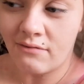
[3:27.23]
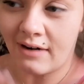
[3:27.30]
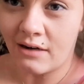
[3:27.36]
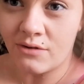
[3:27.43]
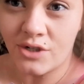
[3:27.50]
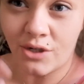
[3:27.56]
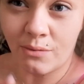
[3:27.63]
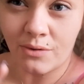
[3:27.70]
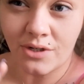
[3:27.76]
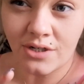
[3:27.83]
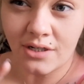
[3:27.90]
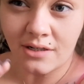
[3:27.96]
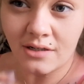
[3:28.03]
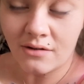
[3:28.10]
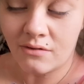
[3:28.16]
around
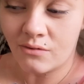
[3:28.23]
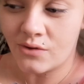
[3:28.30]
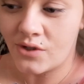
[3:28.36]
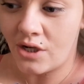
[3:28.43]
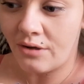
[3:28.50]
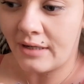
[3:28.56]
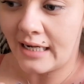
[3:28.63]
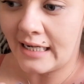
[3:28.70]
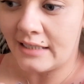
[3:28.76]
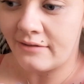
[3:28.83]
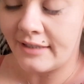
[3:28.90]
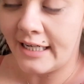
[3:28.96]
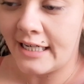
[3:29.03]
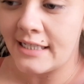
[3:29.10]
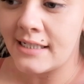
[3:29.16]
200 or so
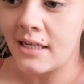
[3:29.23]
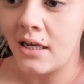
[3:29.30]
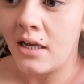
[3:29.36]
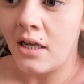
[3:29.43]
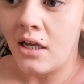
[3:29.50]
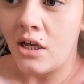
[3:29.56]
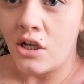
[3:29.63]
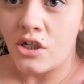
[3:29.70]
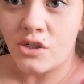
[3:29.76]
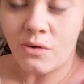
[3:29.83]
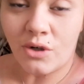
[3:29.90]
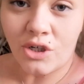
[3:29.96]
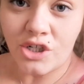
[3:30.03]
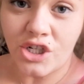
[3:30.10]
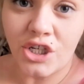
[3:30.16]
calories. So
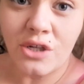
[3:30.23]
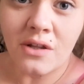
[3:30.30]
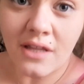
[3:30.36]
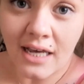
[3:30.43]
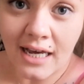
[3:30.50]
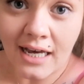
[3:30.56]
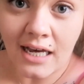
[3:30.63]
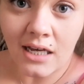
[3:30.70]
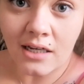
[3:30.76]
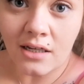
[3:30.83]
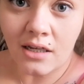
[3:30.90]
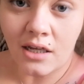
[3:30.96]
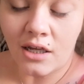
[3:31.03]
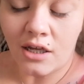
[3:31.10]
I could do that,